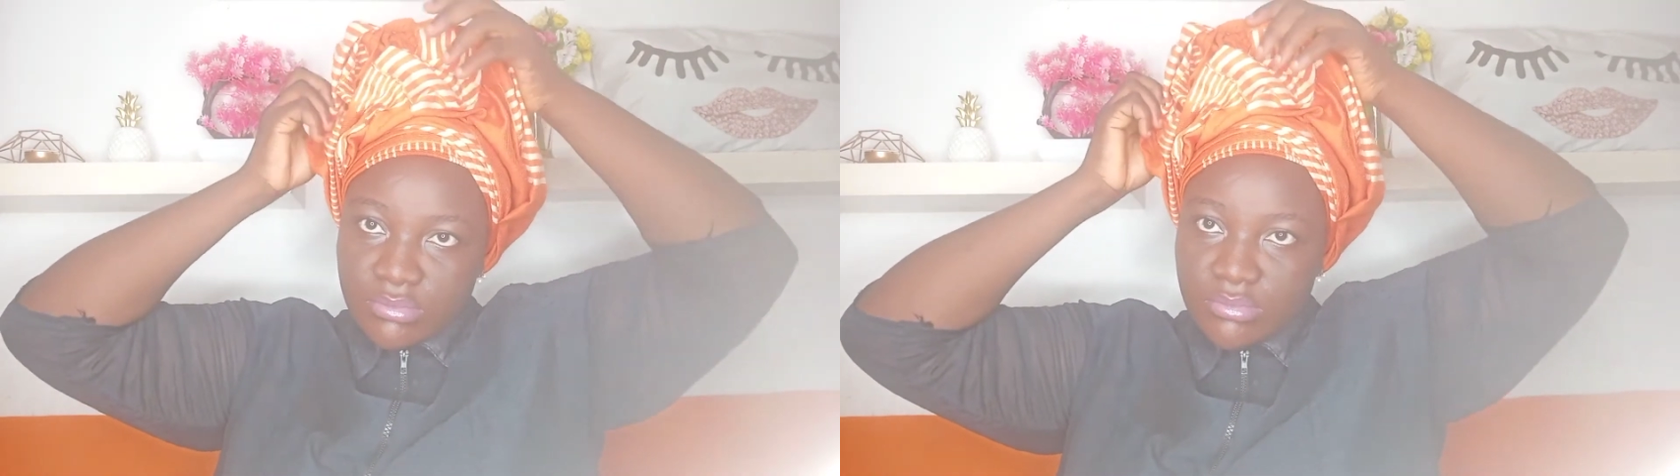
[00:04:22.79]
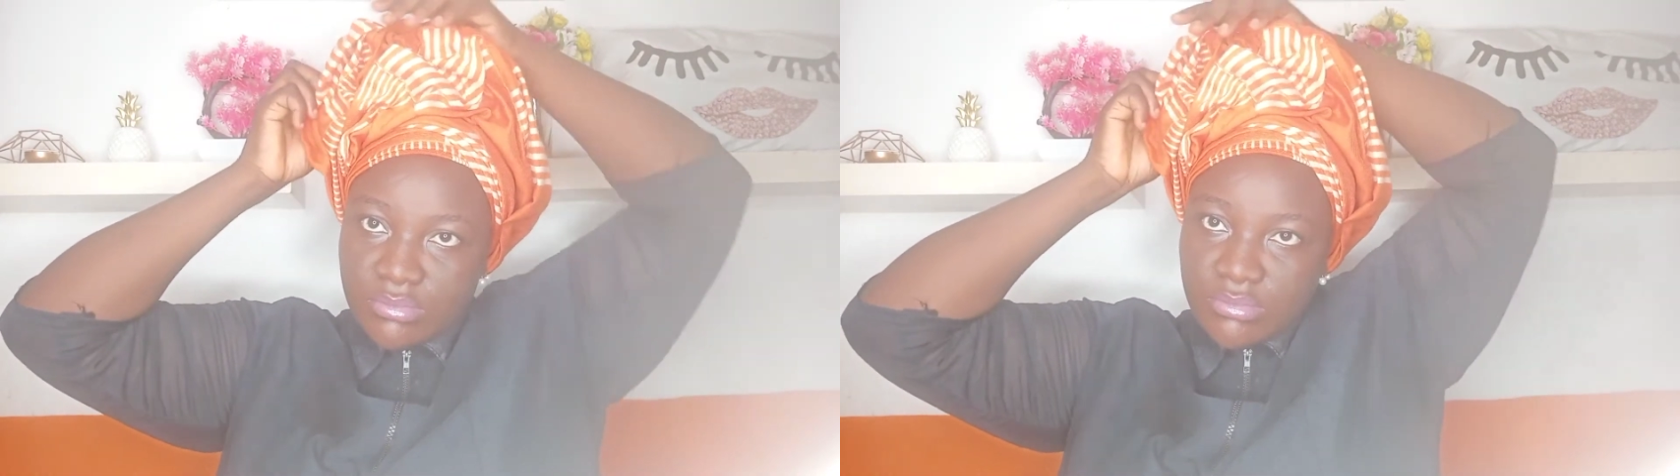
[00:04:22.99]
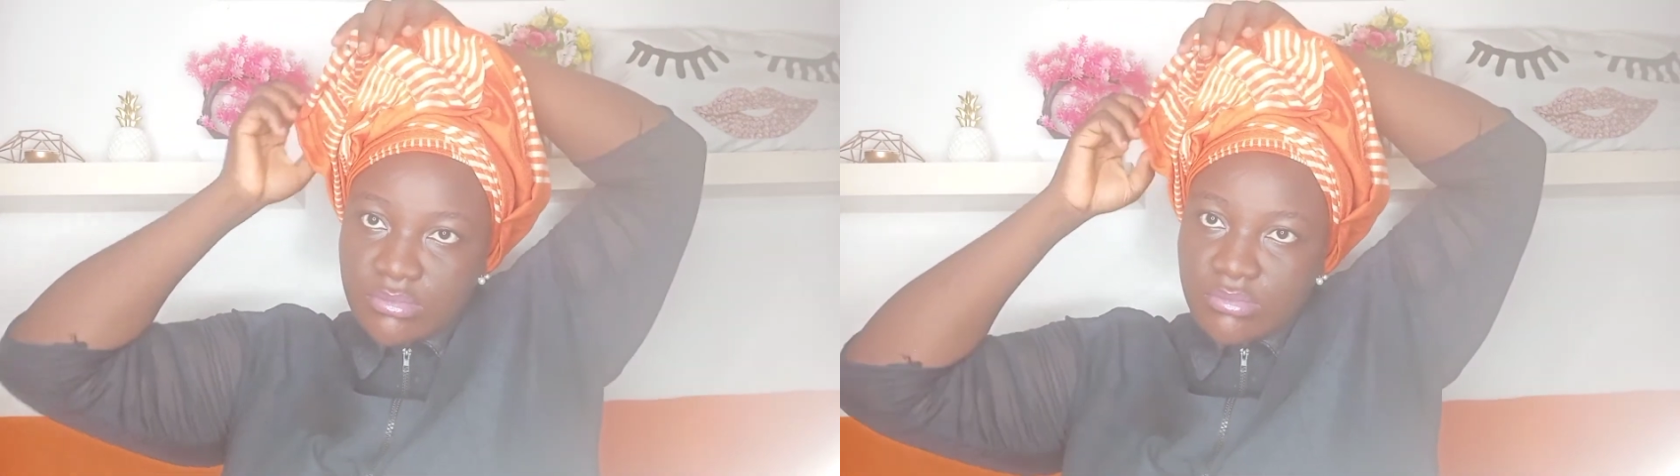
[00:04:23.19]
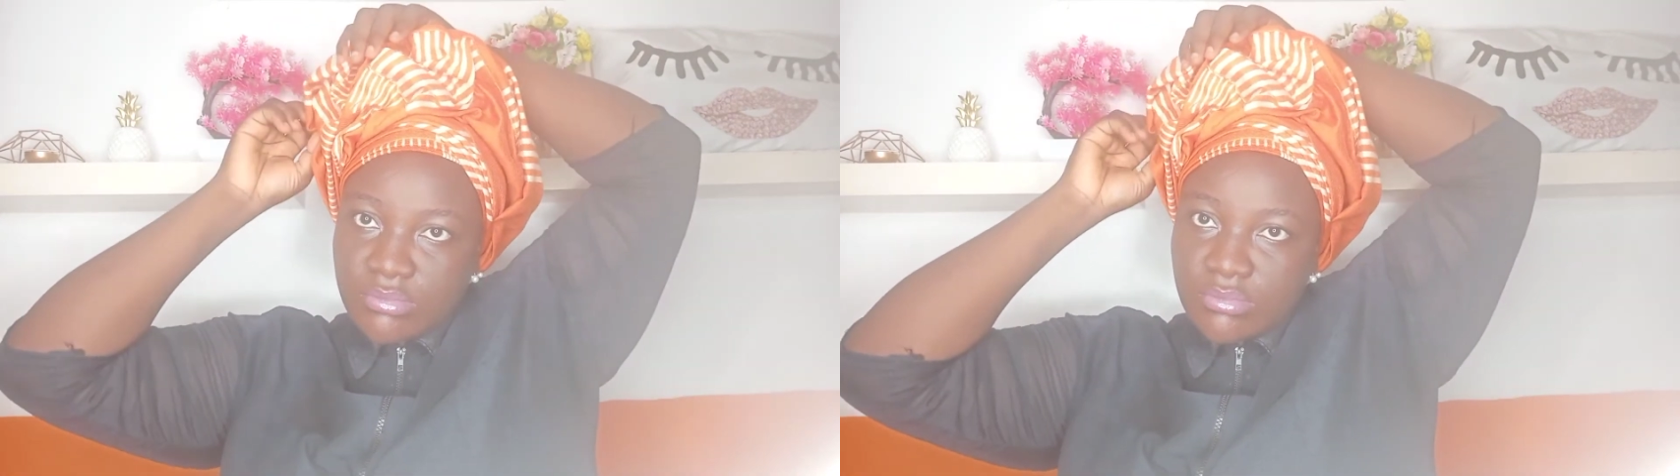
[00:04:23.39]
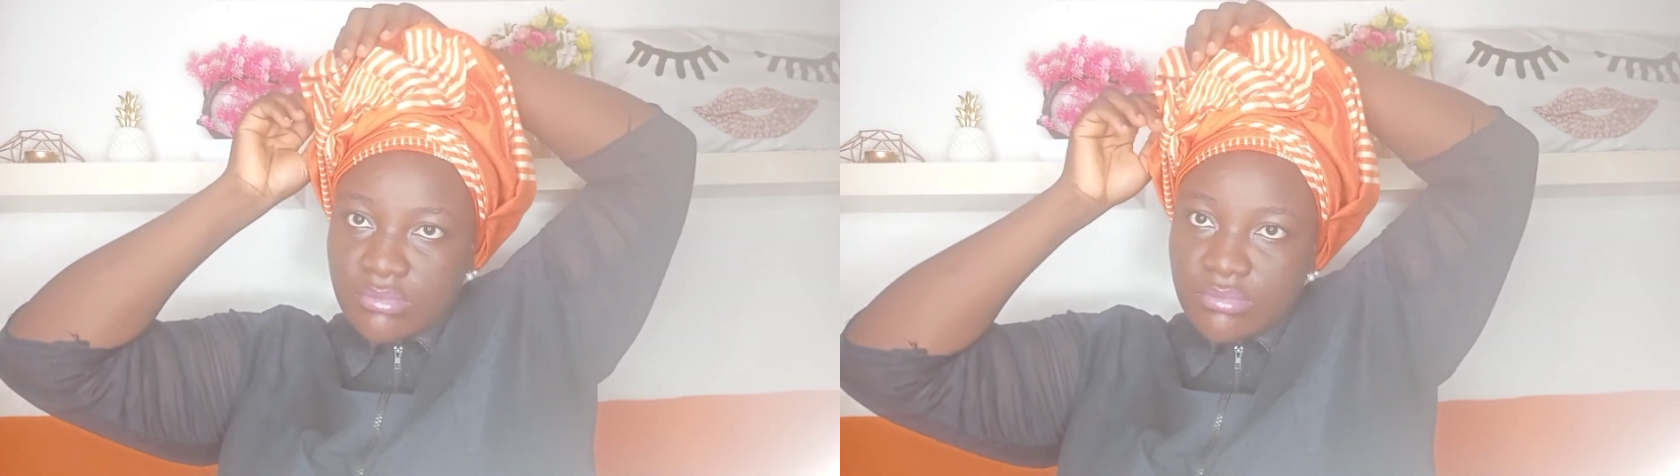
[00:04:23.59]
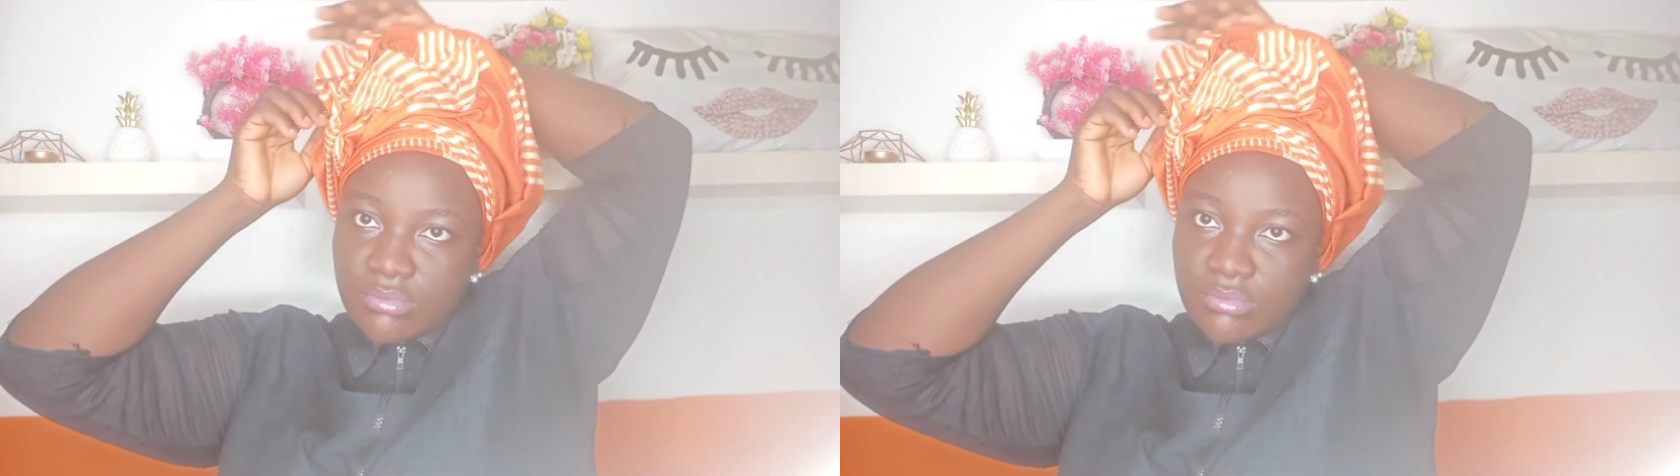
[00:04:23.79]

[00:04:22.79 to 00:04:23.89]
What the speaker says: me to grow.